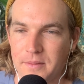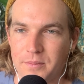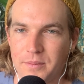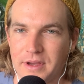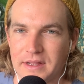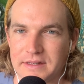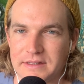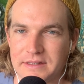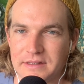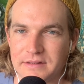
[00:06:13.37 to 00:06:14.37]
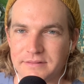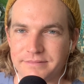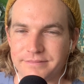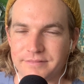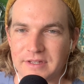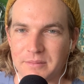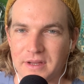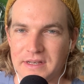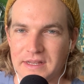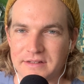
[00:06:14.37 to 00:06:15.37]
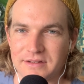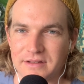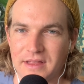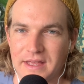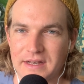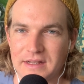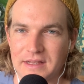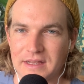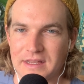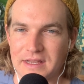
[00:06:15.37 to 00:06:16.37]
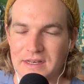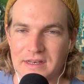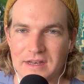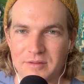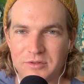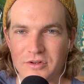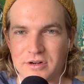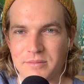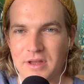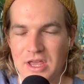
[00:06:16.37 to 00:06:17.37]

but some ideas are that it can absorb